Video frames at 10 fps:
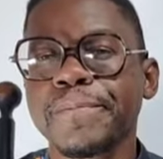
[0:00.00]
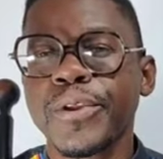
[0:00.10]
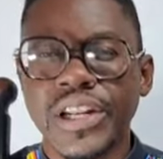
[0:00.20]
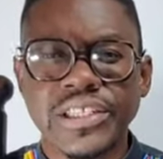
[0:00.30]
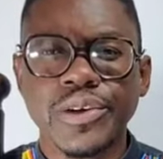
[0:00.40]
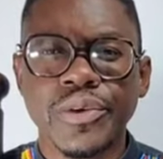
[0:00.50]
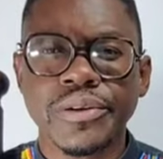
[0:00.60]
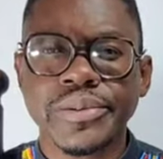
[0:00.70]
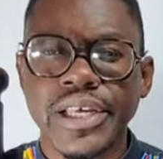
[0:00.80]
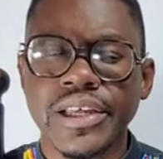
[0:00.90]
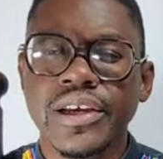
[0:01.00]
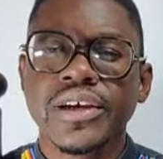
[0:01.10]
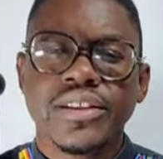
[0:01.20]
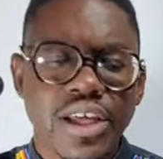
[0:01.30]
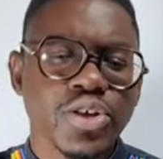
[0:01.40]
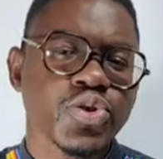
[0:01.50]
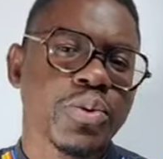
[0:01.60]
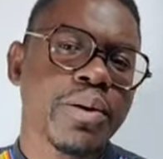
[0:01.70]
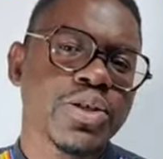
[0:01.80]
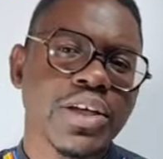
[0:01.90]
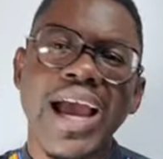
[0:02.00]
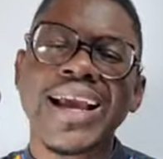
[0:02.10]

You understand what I'm saying? Thank you so much.